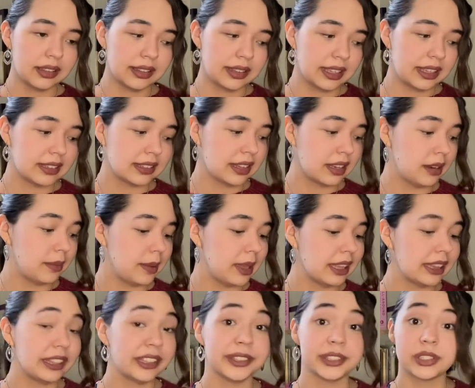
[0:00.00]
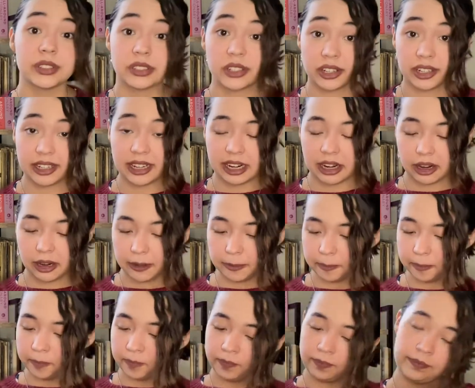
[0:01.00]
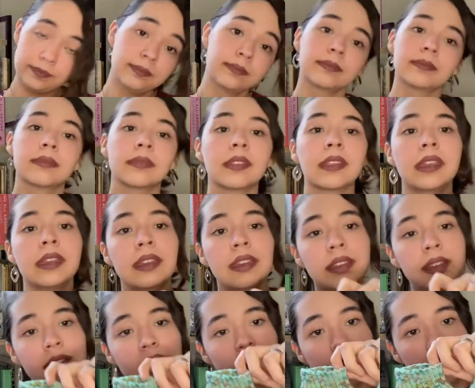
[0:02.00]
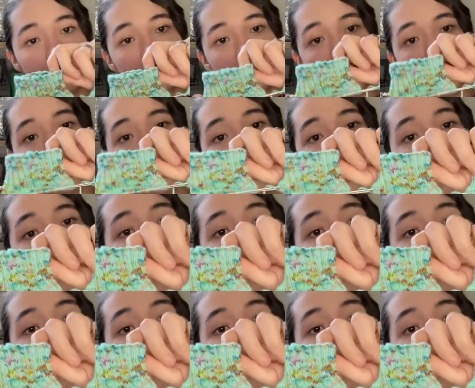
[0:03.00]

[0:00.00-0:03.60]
It's going to be a little sturdier. So